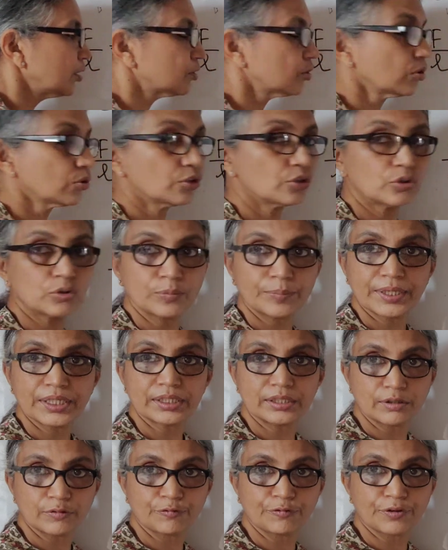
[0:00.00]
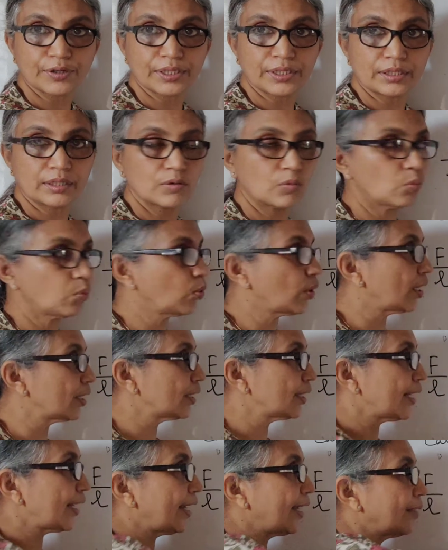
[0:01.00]
So you may define
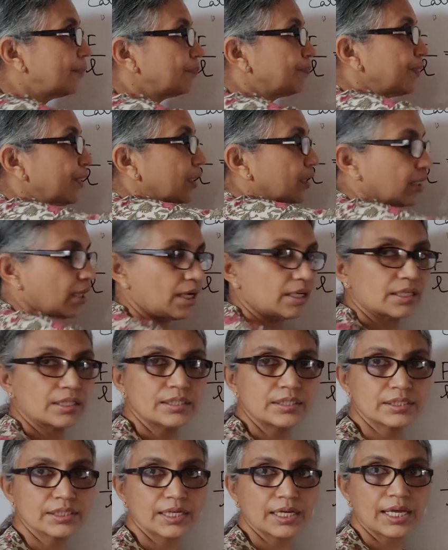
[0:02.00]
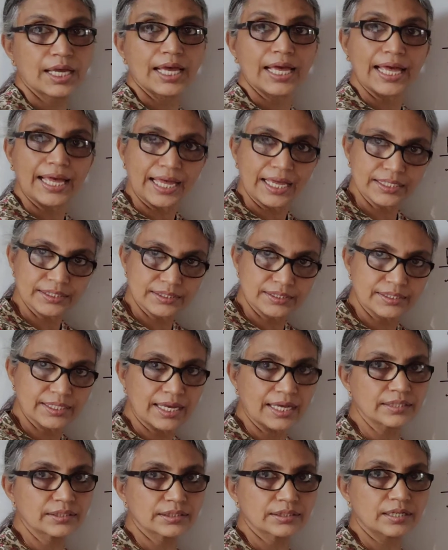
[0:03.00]
1 ampere current as
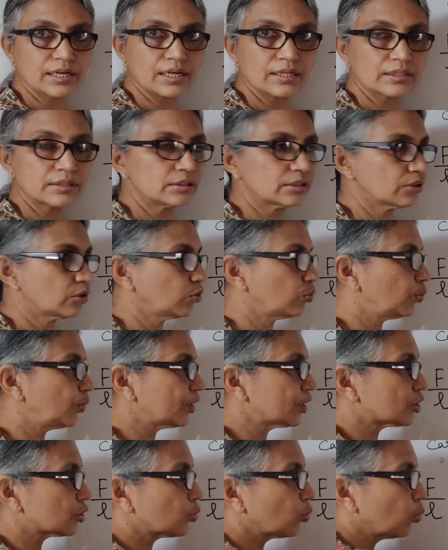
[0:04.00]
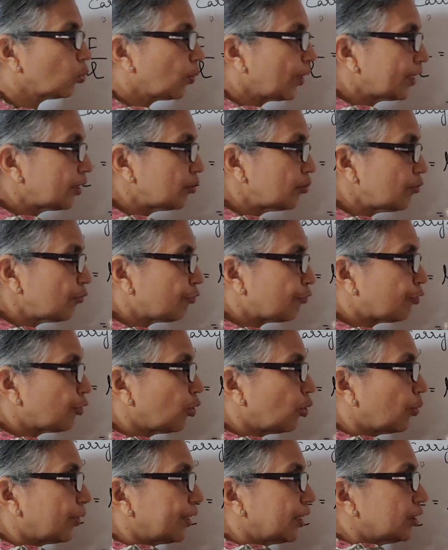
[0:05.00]
that current which, when
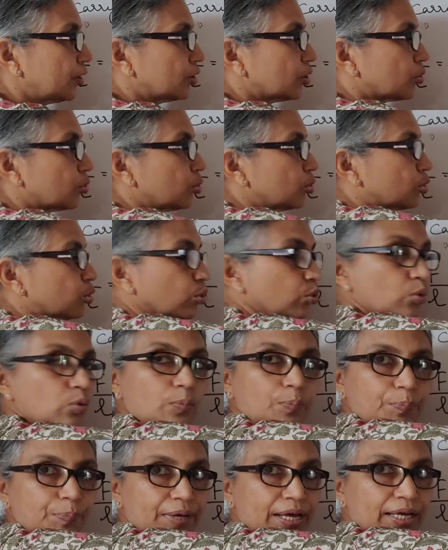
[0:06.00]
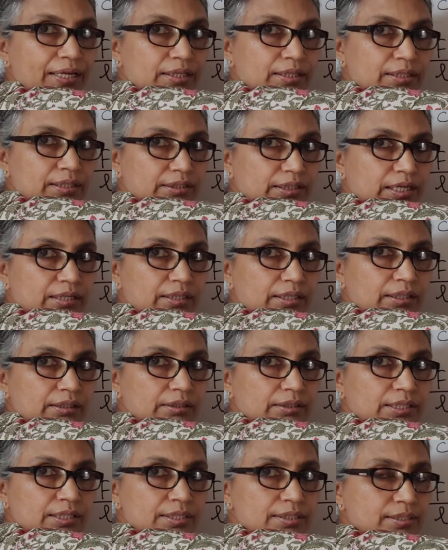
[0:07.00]
flowing through two parallel
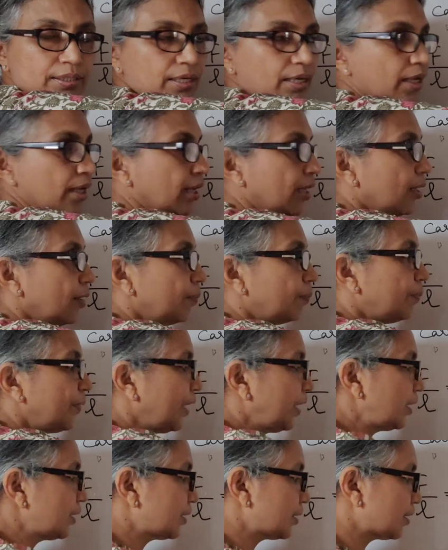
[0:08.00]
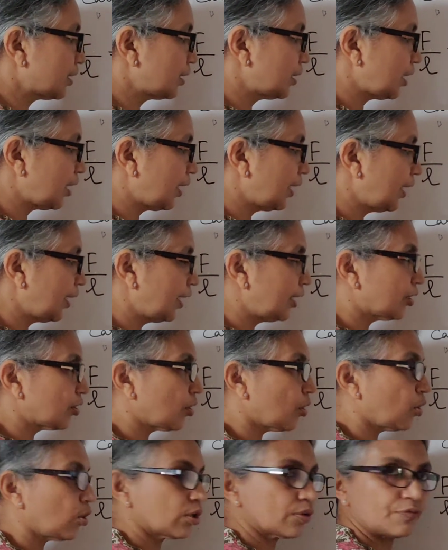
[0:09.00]
conductors placed in
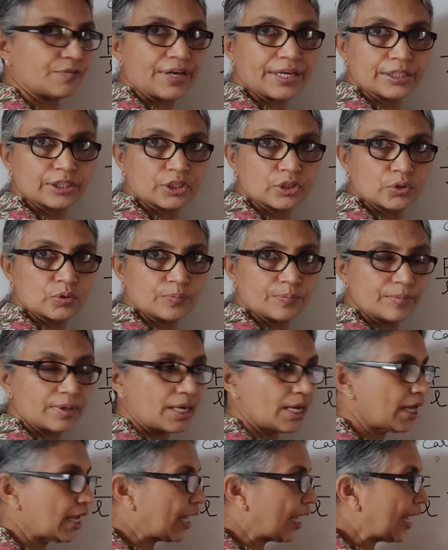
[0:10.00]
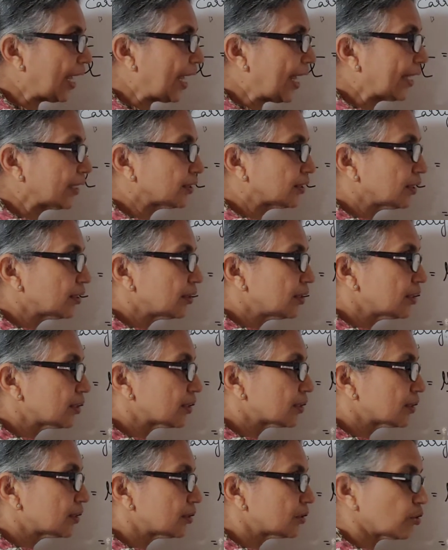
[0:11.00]
air or vacuum at a
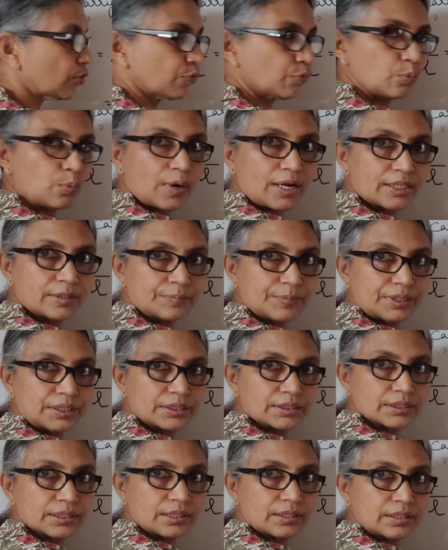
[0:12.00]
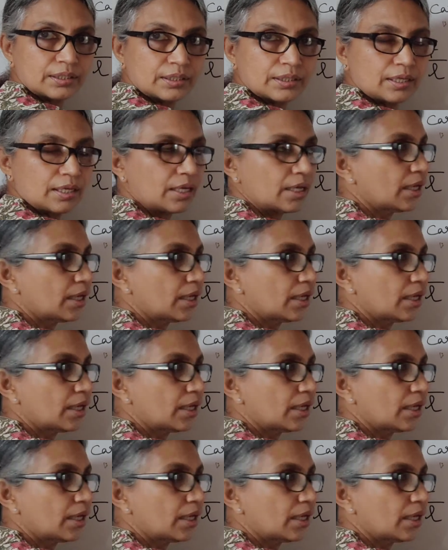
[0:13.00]
distance of 1 meter,